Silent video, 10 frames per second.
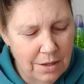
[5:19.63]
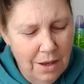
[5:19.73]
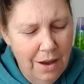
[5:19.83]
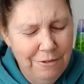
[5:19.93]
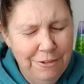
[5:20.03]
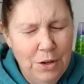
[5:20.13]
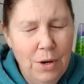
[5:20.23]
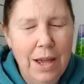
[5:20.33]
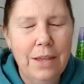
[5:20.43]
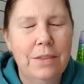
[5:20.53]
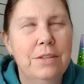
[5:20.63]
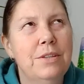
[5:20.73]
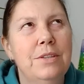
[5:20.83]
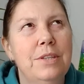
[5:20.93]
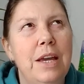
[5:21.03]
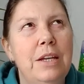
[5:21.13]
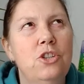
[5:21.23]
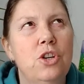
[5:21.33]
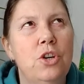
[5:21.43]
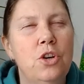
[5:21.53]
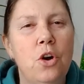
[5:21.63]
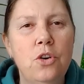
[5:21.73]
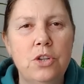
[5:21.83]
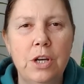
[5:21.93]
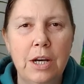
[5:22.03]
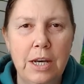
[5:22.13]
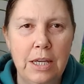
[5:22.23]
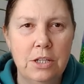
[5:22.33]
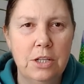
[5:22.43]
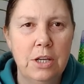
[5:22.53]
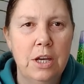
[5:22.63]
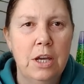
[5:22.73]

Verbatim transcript: I feel like this is saying to not let